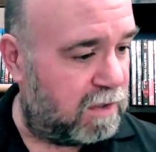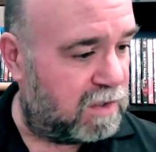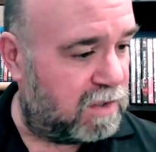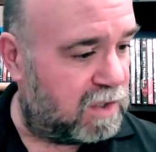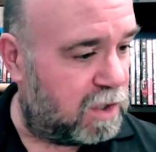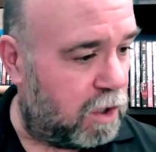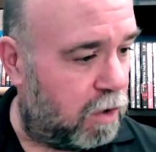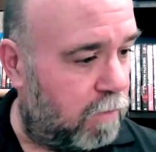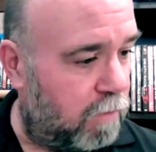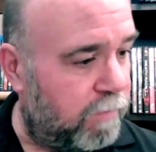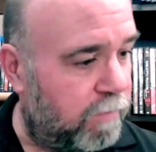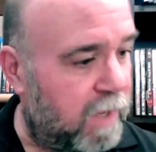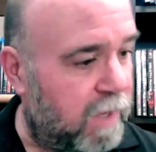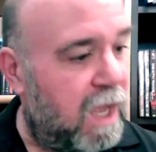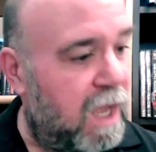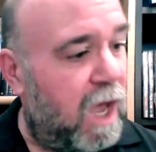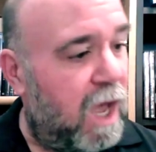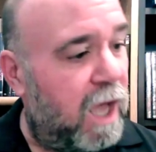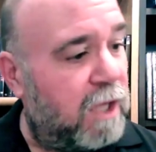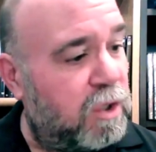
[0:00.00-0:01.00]
So
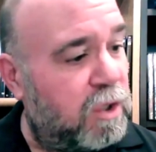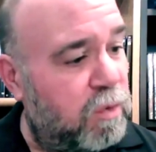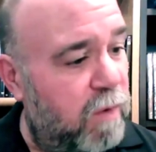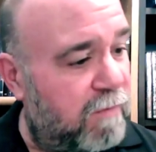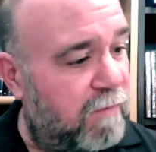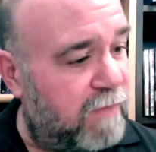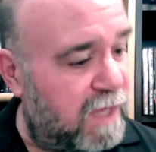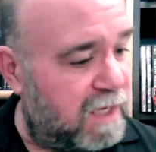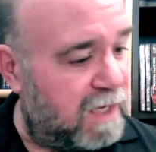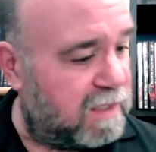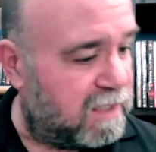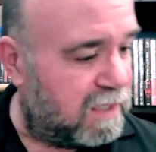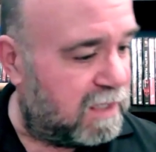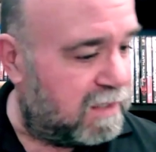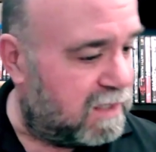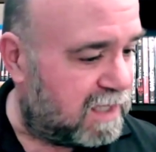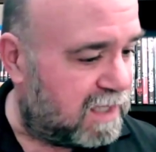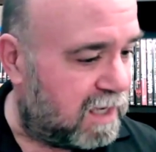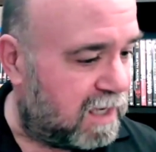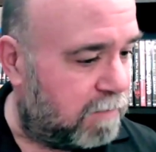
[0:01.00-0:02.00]
I do have these in
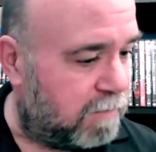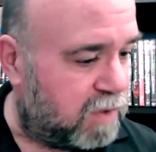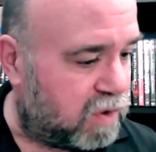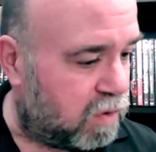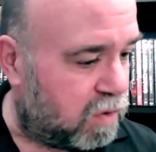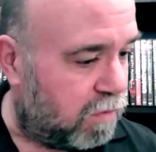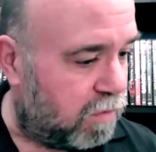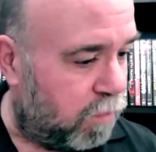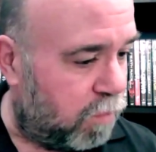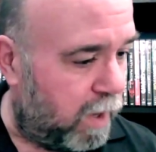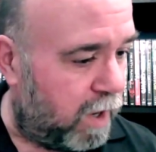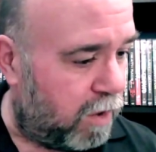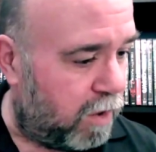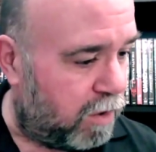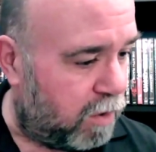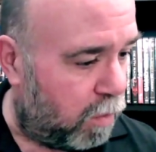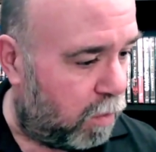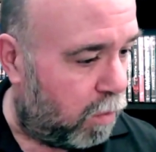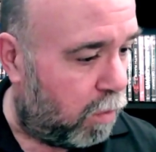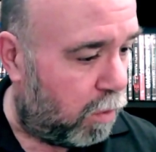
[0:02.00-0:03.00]
some sort of
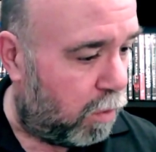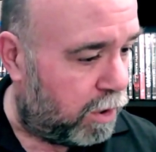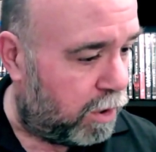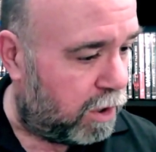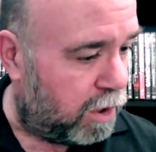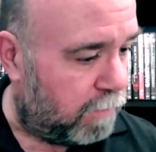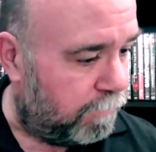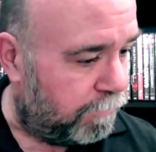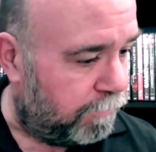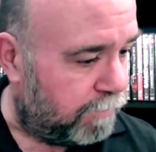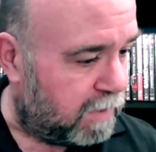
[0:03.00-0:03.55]
weird order.